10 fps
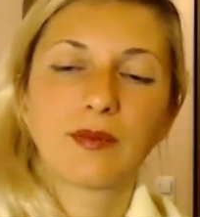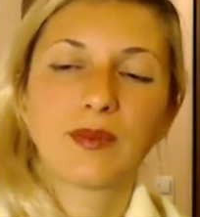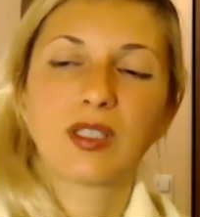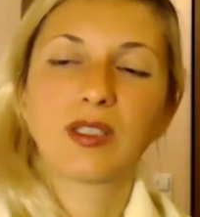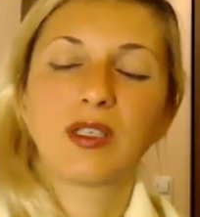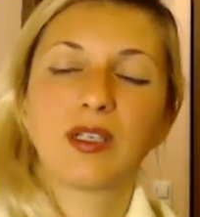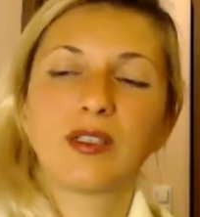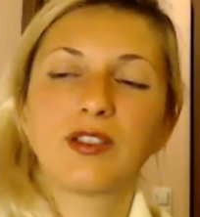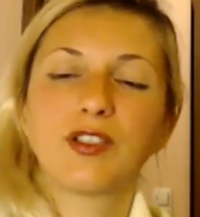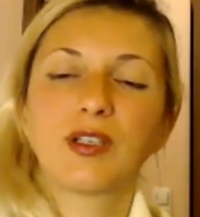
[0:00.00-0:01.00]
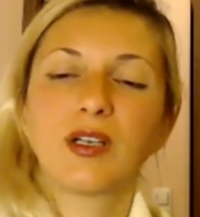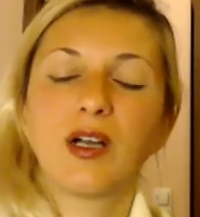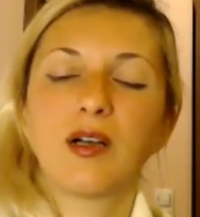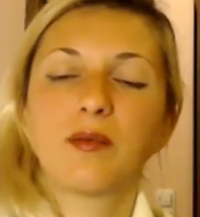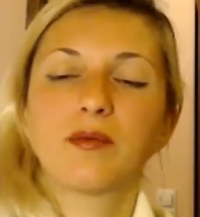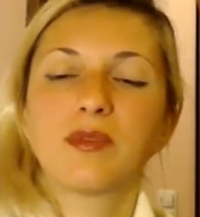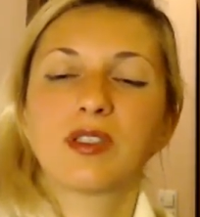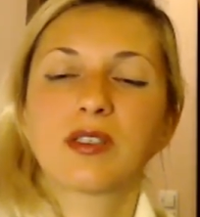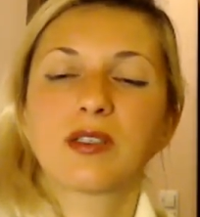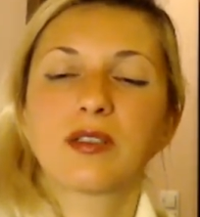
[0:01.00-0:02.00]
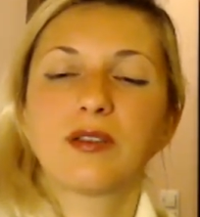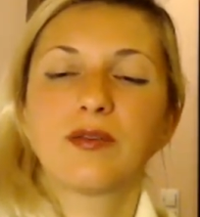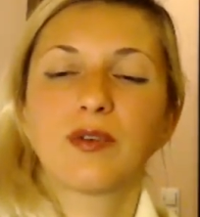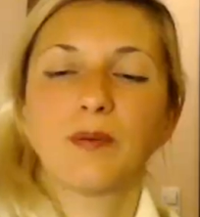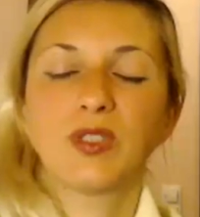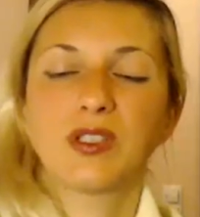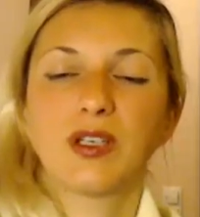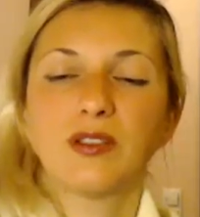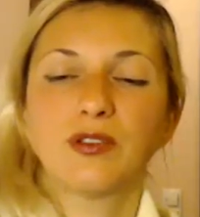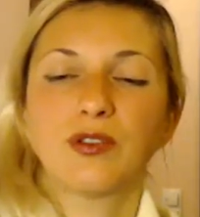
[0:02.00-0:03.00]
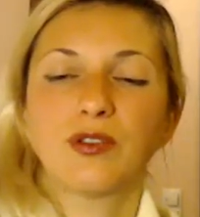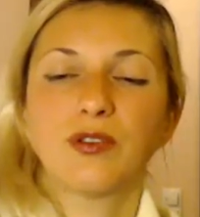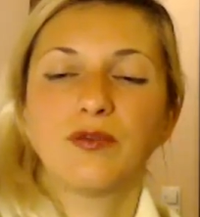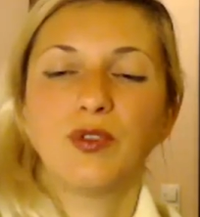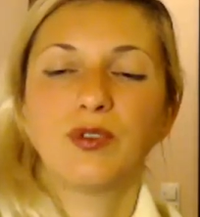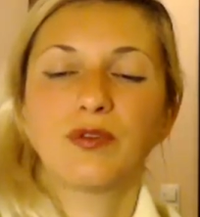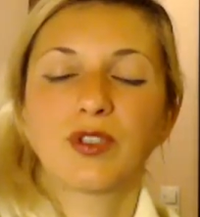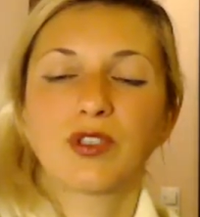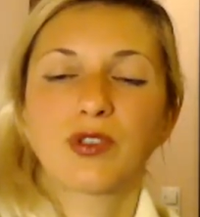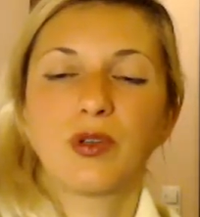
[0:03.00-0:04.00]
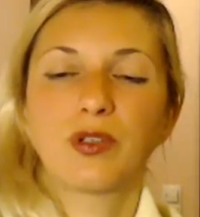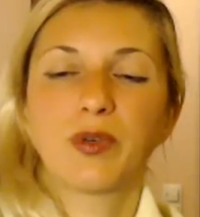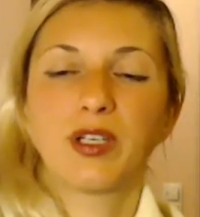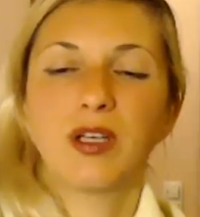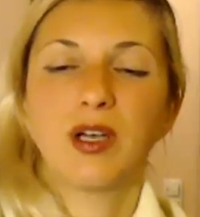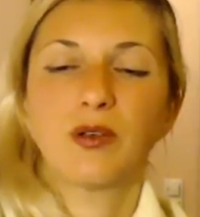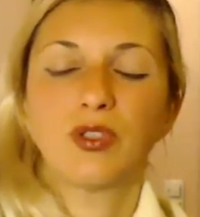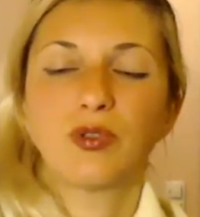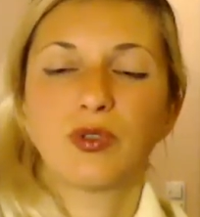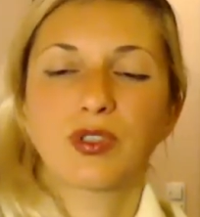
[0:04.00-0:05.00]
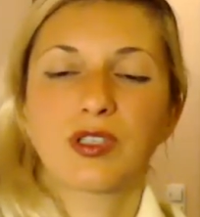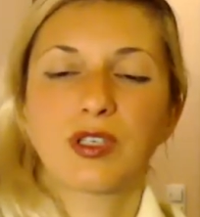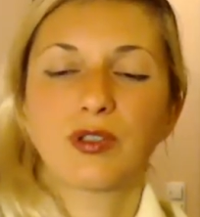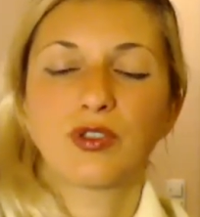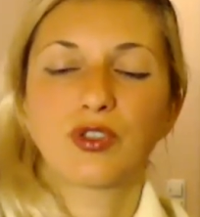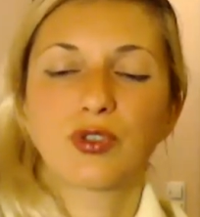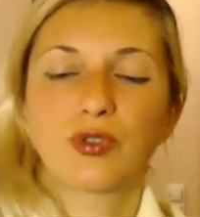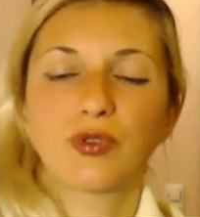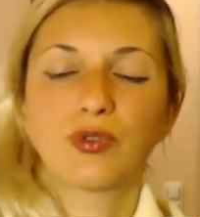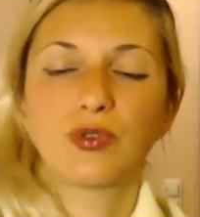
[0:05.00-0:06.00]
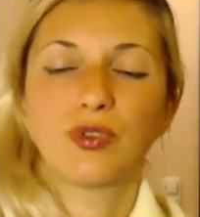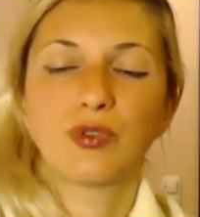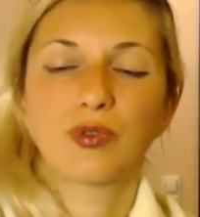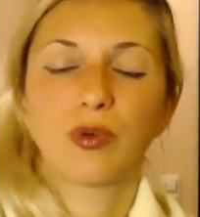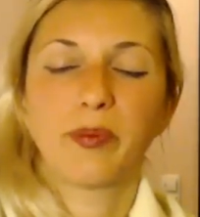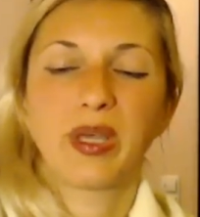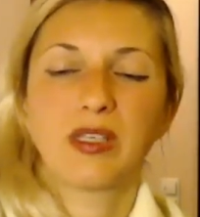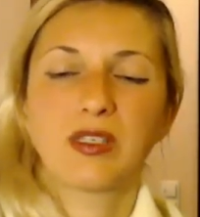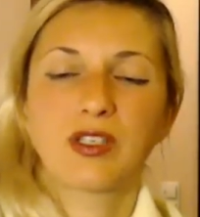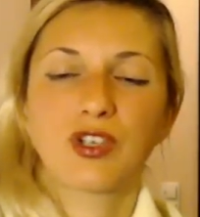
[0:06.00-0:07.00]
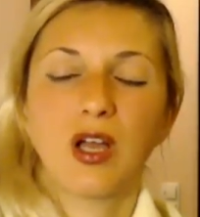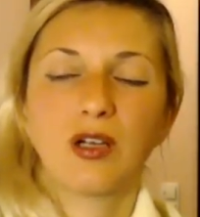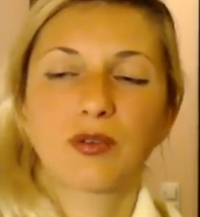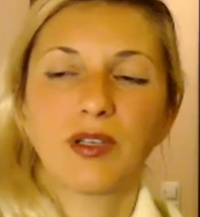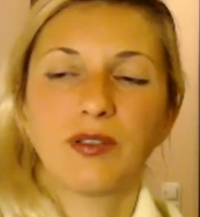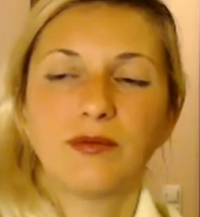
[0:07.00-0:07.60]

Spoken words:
The energy comes from the center of the universe all the way down into your base chakra